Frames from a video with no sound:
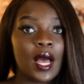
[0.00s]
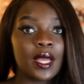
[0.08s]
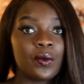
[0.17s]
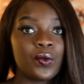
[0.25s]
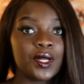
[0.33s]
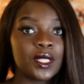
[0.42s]

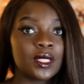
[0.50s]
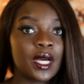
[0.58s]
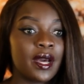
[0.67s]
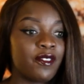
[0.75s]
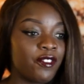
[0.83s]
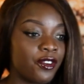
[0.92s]
I wanted to
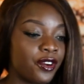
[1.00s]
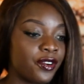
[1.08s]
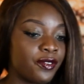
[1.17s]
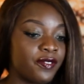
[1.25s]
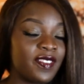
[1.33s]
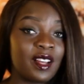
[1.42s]

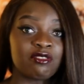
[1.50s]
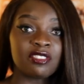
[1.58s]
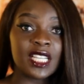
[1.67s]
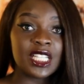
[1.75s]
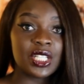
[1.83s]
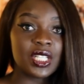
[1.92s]
cover
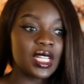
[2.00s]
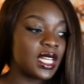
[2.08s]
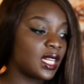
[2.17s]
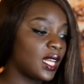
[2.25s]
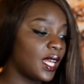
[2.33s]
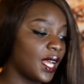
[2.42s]

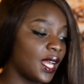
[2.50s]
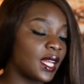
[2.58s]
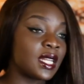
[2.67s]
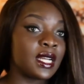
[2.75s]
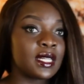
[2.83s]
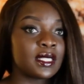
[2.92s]
foundation and